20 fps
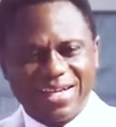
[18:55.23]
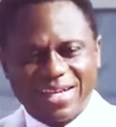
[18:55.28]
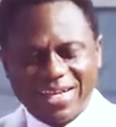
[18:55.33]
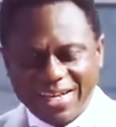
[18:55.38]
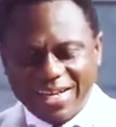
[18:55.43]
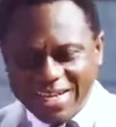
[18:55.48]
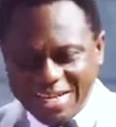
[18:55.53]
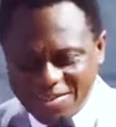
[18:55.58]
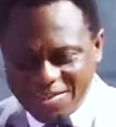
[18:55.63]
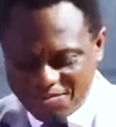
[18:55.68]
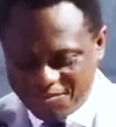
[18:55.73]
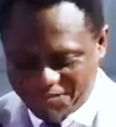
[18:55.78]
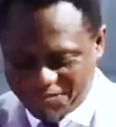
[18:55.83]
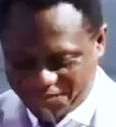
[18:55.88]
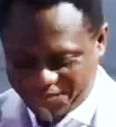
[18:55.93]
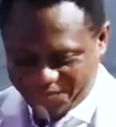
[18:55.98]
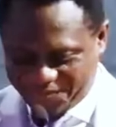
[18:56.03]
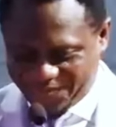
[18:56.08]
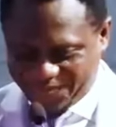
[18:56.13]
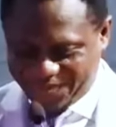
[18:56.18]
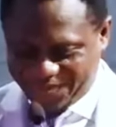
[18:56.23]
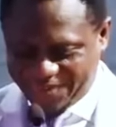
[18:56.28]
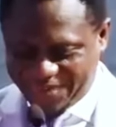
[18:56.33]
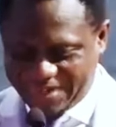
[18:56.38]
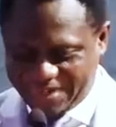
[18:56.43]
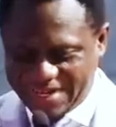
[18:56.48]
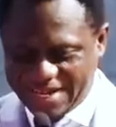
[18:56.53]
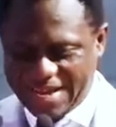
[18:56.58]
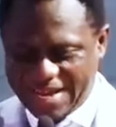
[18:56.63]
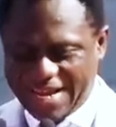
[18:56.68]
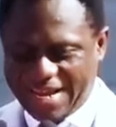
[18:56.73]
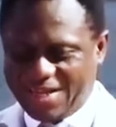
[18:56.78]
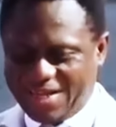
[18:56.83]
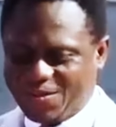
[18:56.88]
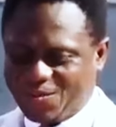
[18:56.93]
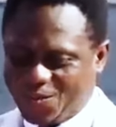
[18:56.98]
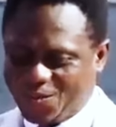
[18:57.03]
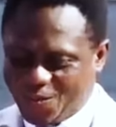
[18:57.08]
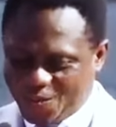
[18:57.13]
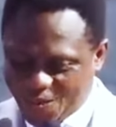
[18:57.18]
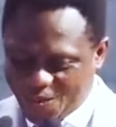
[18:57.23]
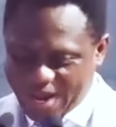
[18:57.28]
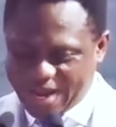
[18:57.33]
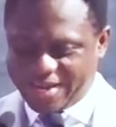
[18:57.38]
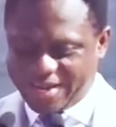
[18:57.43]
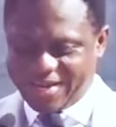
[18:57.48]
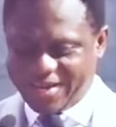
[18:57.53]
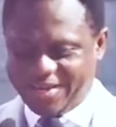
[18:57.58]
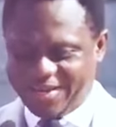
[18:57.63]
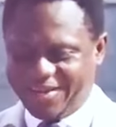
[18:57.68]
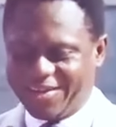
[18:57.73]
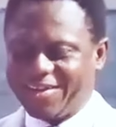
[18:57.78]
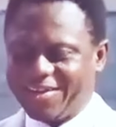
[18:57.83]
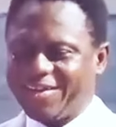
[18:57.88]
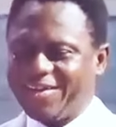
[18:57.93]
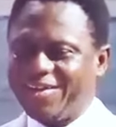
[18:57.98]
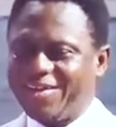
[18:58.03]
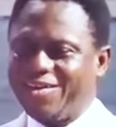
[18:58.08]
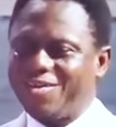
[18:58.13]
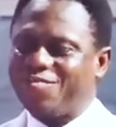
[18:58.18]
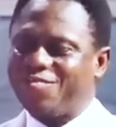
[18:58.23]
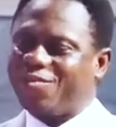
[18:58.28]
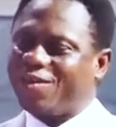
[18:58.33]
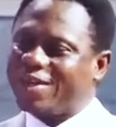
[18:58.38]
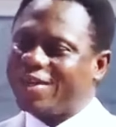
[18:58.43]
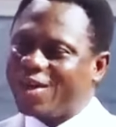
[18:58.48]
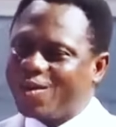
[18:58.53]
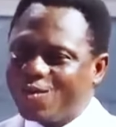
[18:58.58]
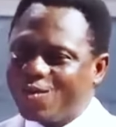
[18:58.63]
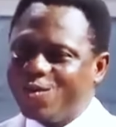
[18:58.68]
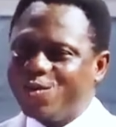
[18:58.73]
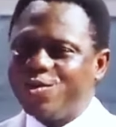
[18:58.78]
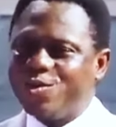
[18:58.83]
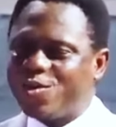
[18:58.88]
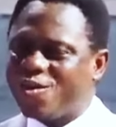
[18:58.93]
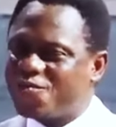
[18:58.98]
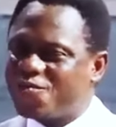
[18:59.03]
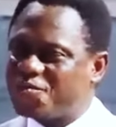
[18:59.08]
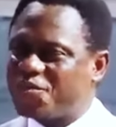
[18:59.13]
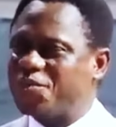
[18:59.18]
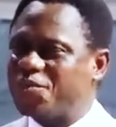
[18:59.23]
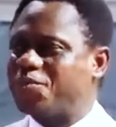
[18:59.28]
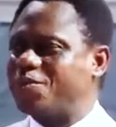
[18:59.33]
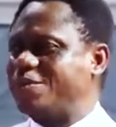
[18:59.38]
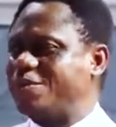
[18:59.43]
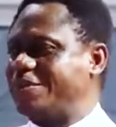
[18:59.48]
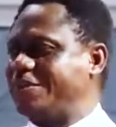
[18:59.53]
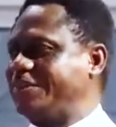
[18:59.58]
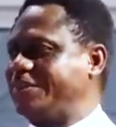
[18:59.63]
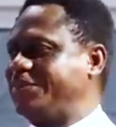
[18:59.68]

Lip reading: live and work for the good of people.